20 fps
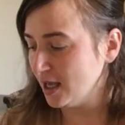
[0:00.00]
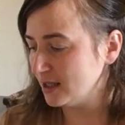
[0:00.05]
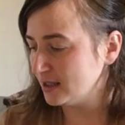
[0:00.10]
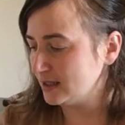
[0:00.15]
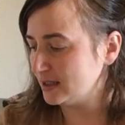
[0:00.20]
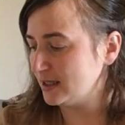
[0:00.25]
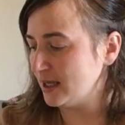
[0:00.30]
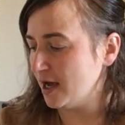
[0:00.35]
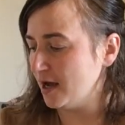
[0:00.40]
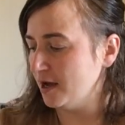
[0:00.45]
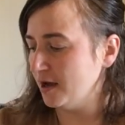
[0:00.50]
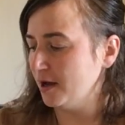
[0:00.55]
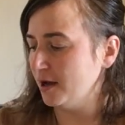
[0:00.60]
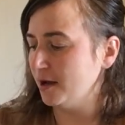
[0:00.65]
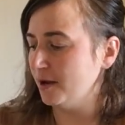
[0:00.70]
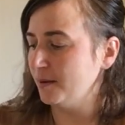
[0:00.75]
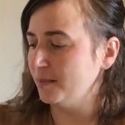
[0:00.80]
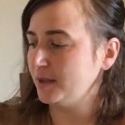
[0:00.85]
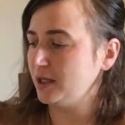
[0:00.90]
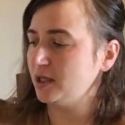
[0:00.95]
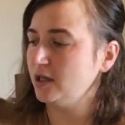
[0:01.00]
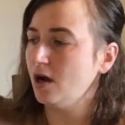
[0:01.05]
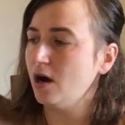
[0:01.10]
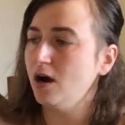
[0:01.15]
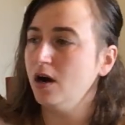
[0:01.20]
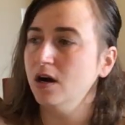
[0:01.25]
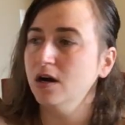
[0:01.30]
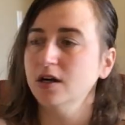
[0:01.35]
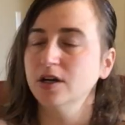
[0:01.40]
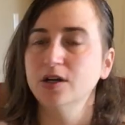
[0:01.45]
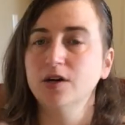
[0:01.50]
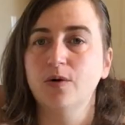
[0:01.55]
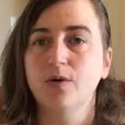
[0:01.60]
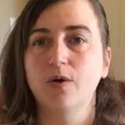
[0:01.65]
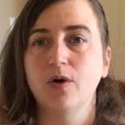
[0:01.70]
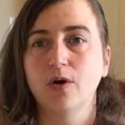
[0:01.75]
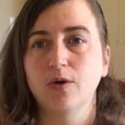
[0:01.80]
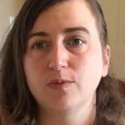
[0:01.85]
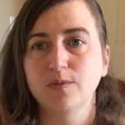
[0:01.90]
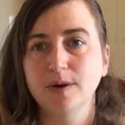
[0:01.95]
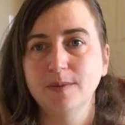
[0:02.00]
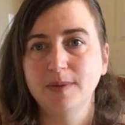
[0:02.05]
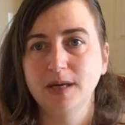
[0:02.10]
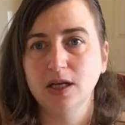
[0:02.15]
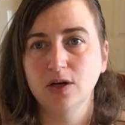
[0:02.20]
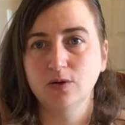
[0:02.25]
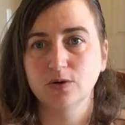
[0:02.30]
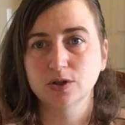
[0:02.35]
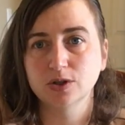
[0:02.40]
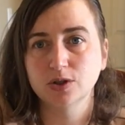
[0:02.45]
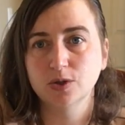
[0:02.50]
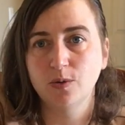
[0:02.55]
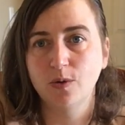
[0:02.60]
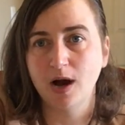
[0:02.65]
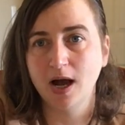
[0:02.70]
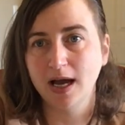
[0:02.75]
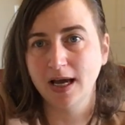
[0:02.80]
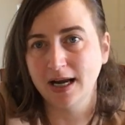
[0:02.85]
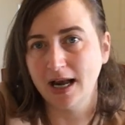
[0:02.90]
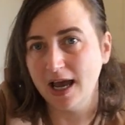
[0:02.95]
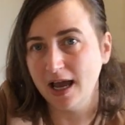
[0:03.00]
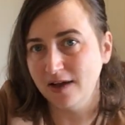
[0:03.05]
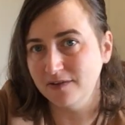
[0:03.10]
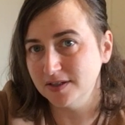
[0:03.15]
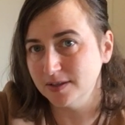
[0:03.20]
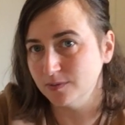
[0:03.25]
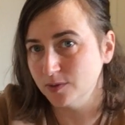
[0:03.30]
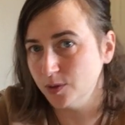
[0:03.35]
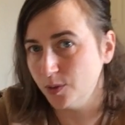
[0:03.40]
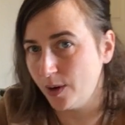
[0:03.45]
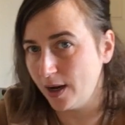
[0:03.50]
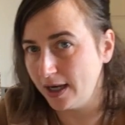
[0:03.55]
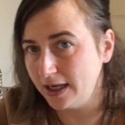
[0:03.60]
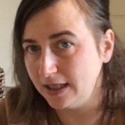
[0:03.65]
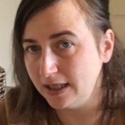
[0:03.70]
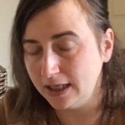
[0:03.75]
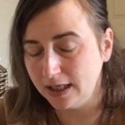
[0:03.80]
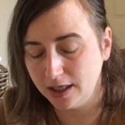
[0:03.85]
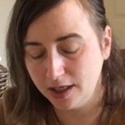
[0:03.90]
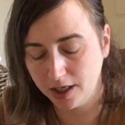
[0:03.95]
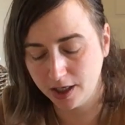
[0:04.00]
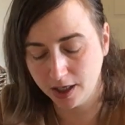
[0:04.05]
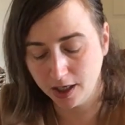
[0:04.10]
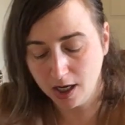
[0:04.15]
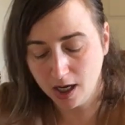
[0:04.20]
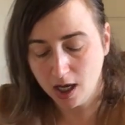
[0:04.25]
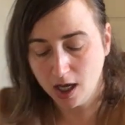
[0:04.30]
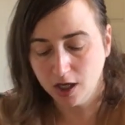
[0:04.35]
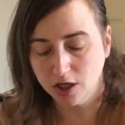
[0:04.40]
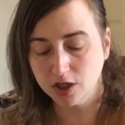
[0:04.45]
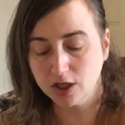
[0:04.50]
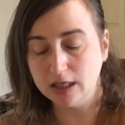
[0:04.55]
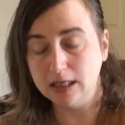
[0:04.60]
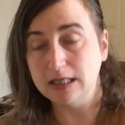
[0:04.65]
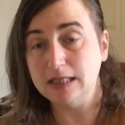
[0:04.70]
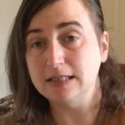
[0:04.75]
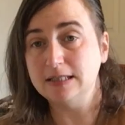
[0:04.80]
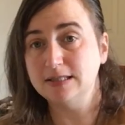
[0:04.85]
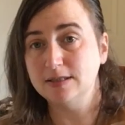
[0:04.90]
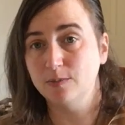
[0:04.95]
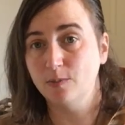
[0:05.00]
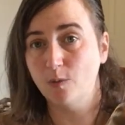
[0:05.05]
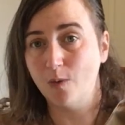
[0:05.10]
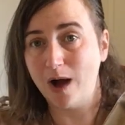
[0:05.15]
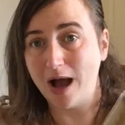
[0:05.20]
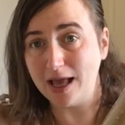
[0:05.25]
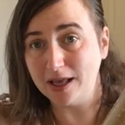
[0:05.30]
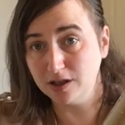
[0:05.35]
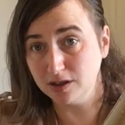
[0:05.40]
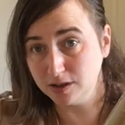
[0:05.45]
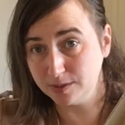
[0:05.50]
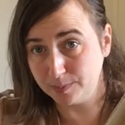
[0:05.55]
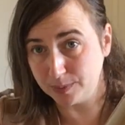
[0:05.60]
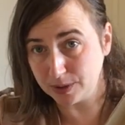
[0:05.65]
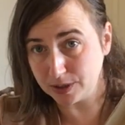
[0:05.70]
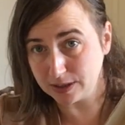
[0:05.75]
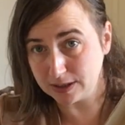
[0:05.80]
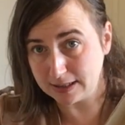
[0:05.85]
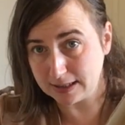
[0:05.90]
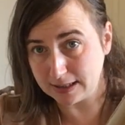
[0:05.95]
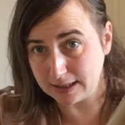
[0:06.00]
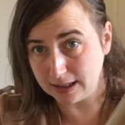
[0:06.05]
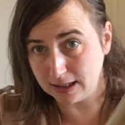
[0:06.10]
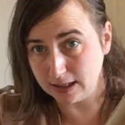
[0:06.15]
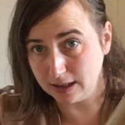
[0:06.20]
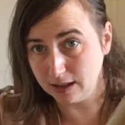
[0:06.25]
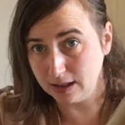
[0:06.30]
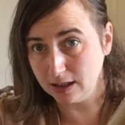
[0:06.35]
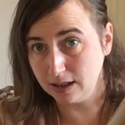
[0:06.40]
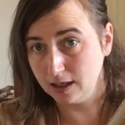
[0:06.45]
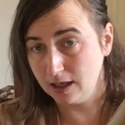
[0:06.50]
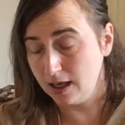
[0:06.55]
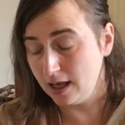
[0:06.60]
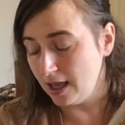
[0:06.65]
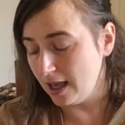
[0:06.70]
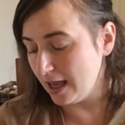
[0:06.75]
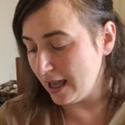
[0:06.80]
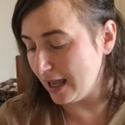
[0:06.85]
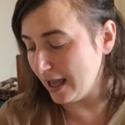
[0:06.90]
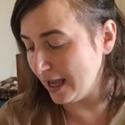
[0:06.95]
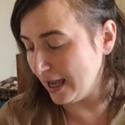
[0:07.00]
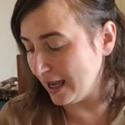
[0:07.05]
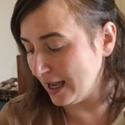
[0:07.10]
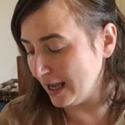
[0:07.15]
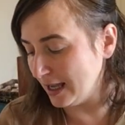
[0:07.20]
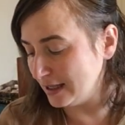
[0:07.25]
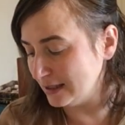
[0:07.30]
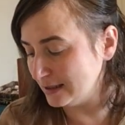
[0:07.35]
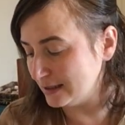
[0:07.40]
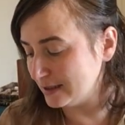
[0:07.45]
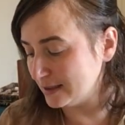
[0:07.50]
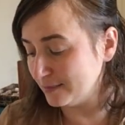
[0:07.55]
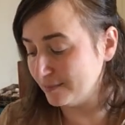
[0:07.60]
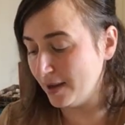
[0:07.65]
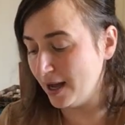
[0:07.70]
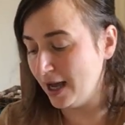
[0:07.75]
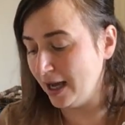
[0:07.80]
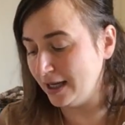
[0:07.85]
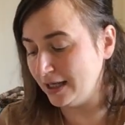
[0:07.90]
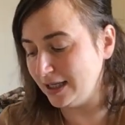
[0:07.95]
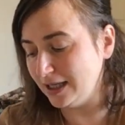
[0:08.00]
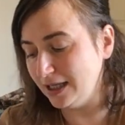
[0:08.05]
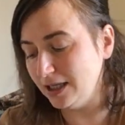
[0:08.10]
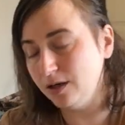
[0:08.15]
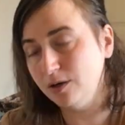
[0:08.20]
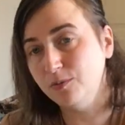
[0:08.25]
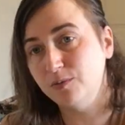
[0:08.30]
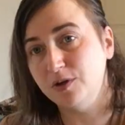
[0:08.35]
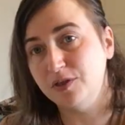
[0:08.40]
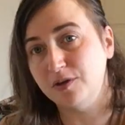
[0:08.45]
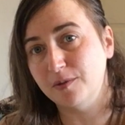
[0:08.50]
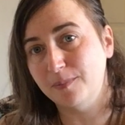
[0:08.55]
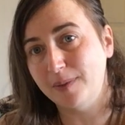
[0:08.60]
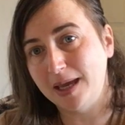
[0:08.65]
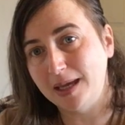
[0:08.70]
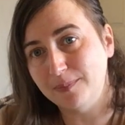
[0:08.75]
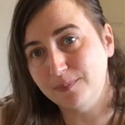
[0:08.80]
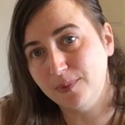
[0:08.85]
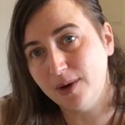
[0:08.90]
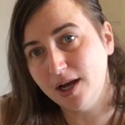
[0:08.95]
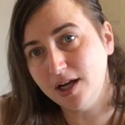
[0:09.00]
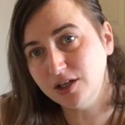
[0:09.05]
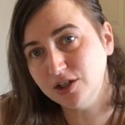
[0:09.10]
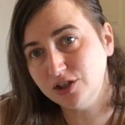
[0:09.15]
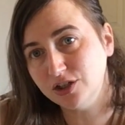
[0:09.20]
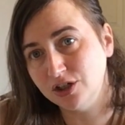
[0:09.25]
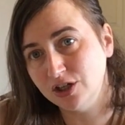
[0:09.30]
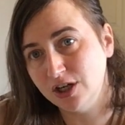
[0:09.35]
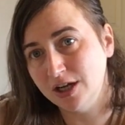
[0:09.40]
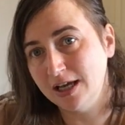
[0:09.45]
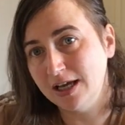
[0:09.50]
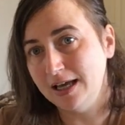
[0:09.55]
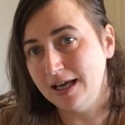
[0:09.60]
some yarn or ribbon or twine. I have some twine here. You're going to need some wild bird seed and some honey with a paintbrush